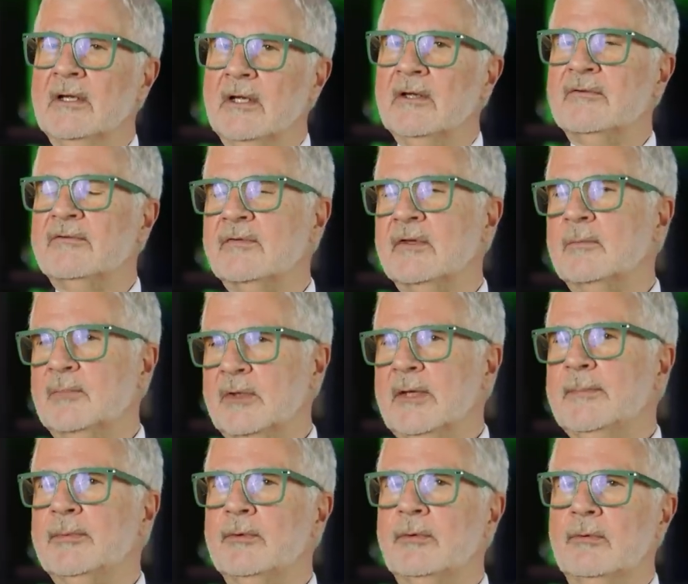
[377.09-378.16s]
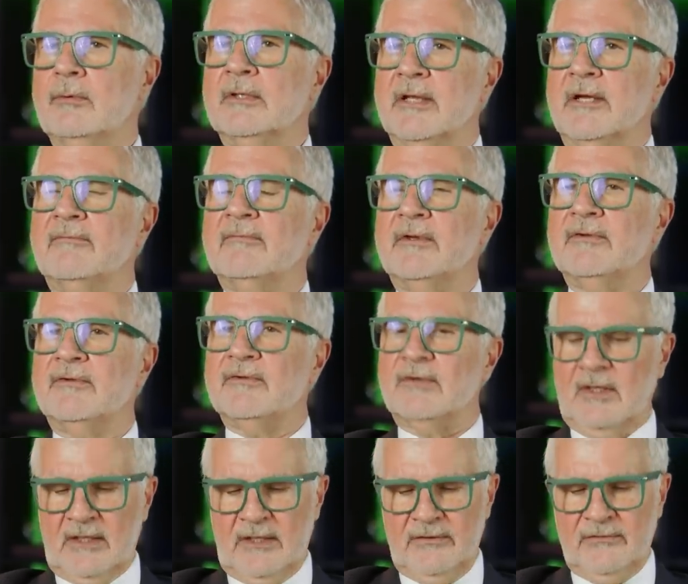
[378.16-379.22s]
is that people who live in
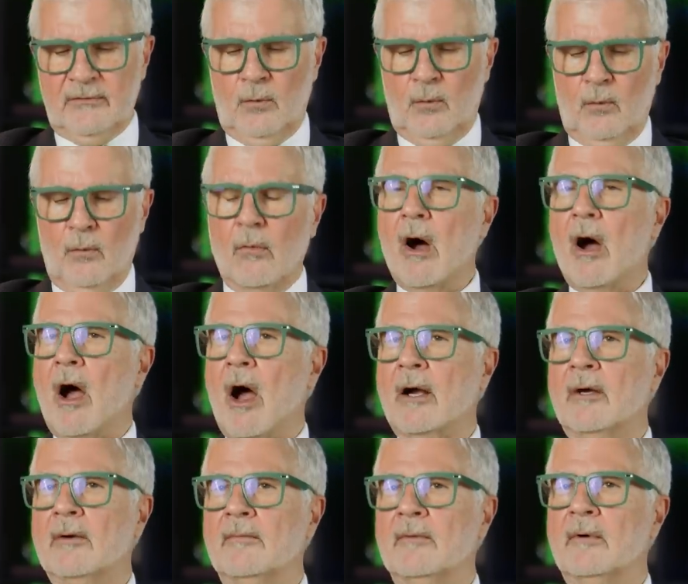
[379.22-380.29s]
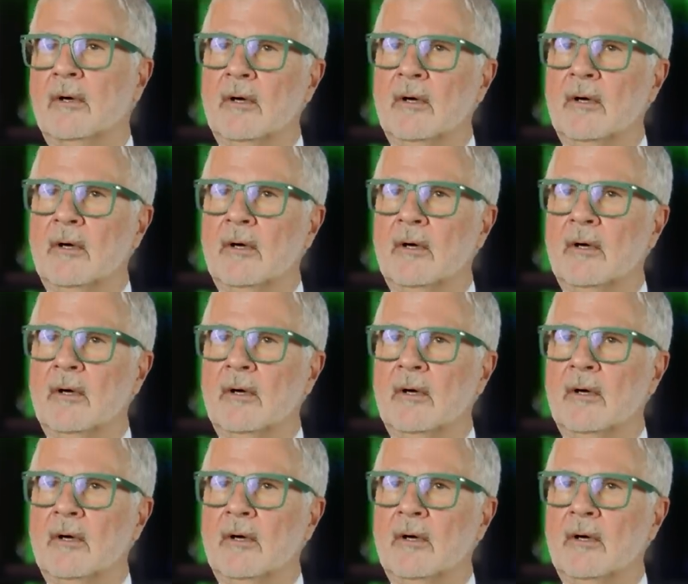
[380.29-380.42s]
cities walk